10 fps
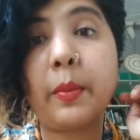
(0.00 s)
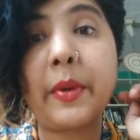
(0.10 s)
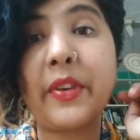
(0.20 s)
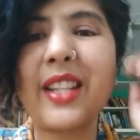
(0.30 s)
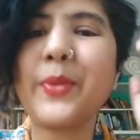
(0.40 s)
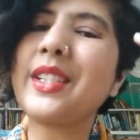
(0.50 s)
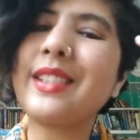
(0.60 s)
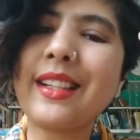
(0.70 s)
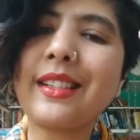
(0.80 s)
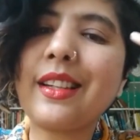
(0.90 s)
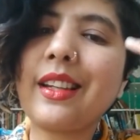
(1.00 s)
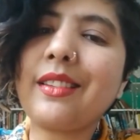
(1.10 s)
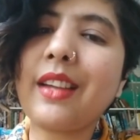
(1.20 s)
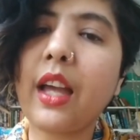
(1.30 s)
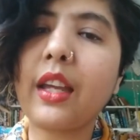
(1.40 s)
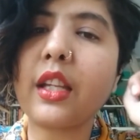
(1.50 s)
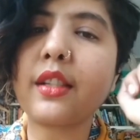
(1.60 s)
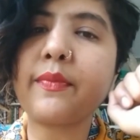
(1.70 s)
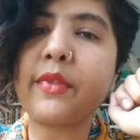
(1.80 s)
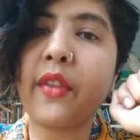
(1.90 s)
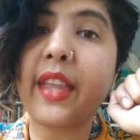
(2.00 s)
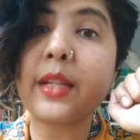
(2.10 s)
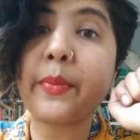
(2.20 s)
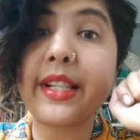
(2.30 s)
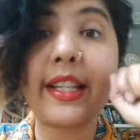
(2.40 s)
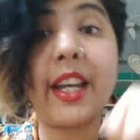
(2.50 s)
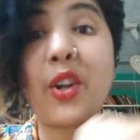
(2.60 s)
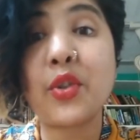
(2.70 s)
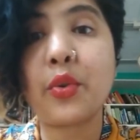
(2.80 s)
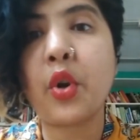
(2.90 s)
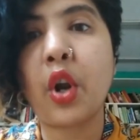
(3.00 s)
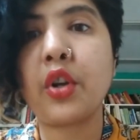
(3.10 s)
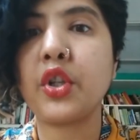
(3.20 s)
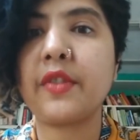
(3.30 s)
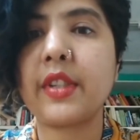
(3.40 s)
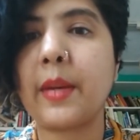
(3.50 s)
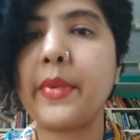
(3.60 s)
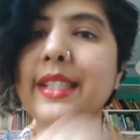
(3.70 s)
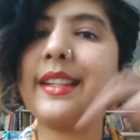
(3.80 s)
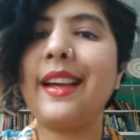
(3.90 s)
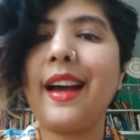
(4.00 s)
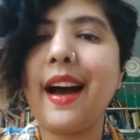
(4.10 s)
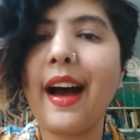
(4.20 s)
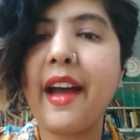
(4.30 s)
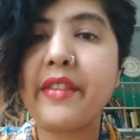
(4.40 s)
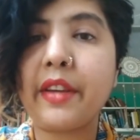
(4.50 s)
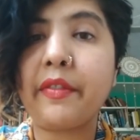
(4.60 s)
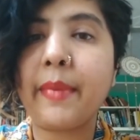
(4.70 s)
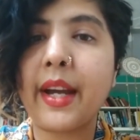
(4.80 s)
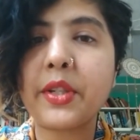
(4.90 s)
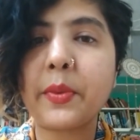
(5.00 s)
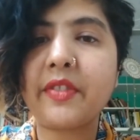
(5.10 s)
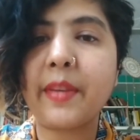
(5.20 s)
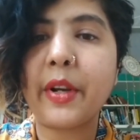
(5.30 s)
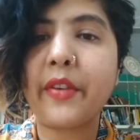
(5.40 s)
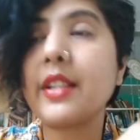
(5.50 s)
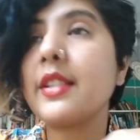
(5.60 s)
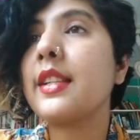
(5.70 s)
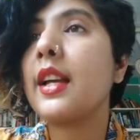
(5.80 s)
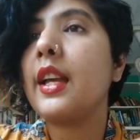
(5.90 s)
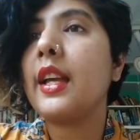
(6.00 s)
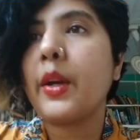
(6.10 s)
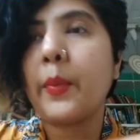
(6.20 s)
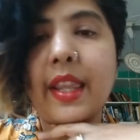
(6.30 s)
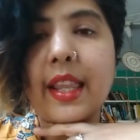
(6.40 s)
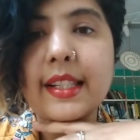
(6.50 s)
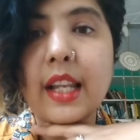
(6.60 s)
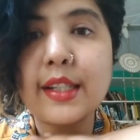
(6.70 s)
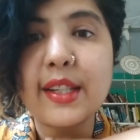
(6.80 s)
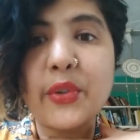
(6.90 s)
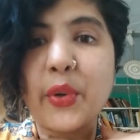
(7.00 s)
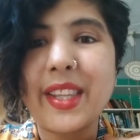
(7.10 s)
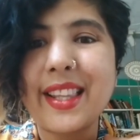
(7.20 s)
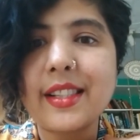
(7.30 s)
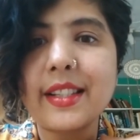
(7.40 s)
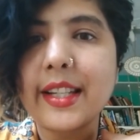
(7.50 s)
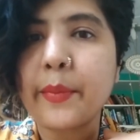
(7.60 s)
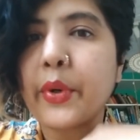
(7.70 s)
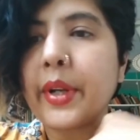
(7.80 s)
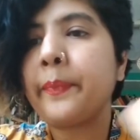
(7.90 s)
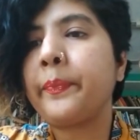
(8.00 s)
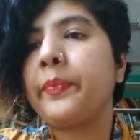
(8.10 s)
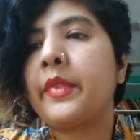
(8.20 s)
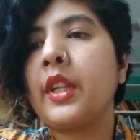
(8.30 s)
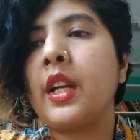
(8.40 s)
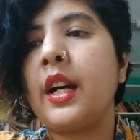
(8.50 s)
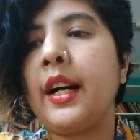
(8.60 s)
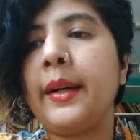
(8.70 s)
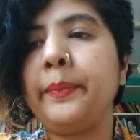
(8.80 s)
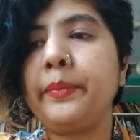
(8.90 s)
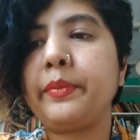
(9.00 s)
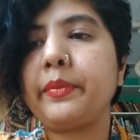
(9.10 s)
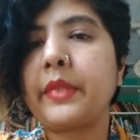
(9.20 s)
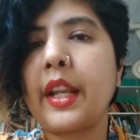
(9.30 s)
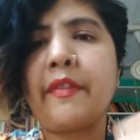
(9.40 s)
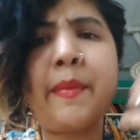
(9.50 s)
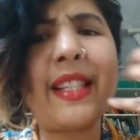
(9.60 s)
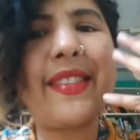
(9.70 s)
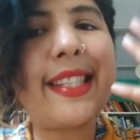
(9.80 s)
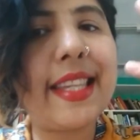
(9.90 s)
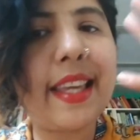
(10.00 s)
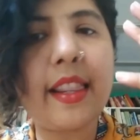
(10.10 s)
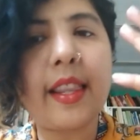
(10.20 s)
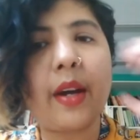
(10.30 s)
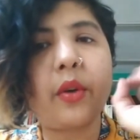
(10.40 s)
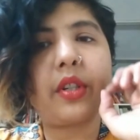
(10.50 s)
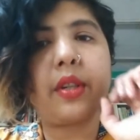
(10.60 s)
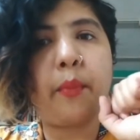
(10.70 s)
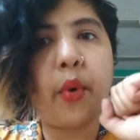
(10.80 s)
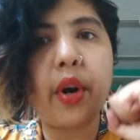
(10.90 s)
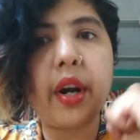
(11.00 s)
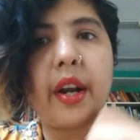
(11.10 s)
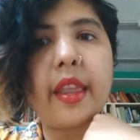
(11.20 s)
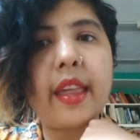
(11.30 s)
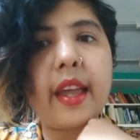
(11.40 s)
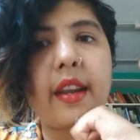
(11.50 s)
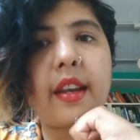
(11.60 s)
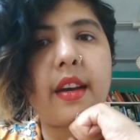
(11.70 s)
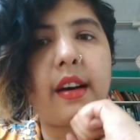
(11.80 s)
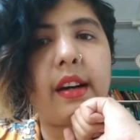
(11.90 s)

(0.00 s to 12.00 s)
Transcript: women writers, which is actually, I guess, not that surprising. And also, not just for some reason, I have a definite bias towards female writers, whether that's classics or whether that's contemporary. And I found myself seeking them out more than